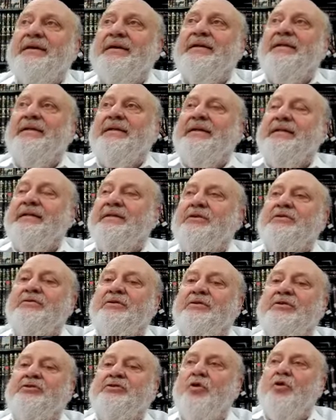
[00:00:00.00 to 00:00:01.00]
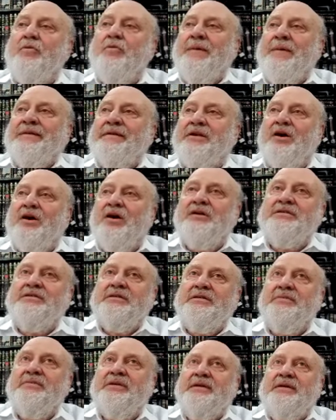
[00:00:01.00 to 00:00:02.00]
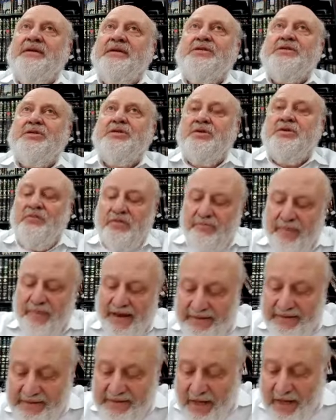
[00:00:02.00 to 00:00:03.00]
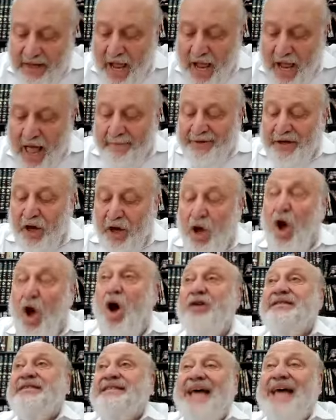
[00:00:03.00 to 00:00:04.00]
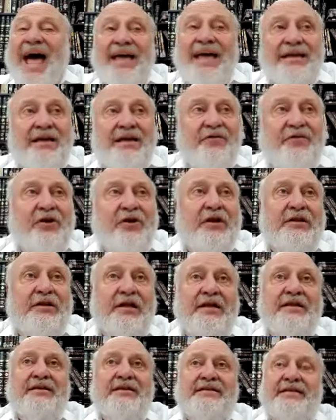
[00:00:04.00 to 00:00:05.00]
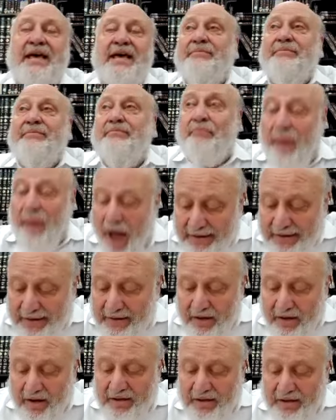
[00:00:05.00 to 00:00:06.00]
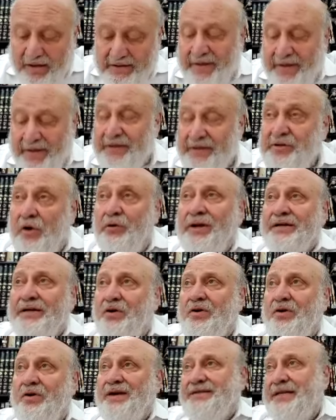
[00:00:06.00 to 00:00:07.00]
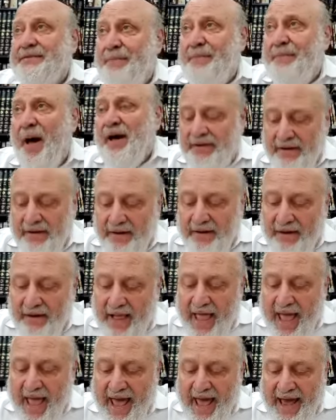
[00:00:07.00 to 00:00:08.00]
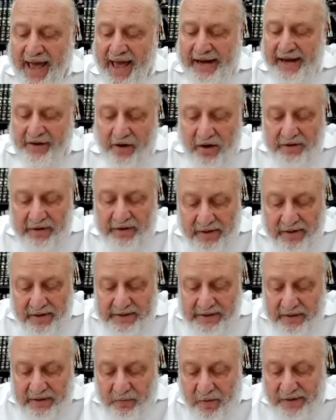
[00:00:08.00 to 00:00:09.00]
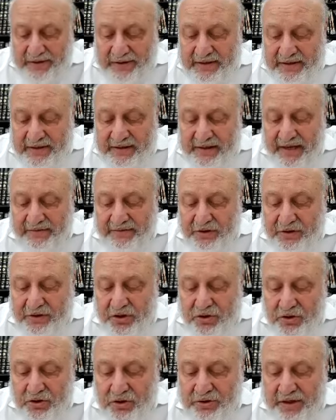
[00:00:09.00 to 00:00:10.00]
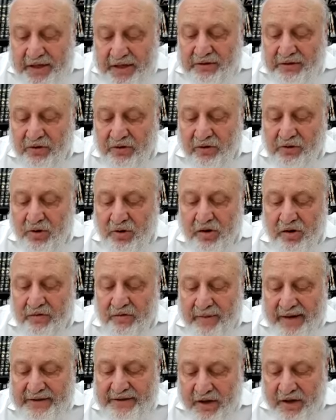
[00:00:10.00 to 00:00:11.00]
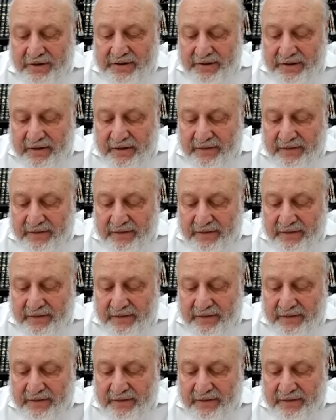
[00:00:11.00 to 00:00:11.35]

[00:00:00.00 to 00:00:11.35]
You, you, talk about the nechasim, the issa remains. But nechasai, if you clearly said my nechasim, then it's only as long as it's mine. Ain't adamais. Once it leaves the a truth, it no longer remains us.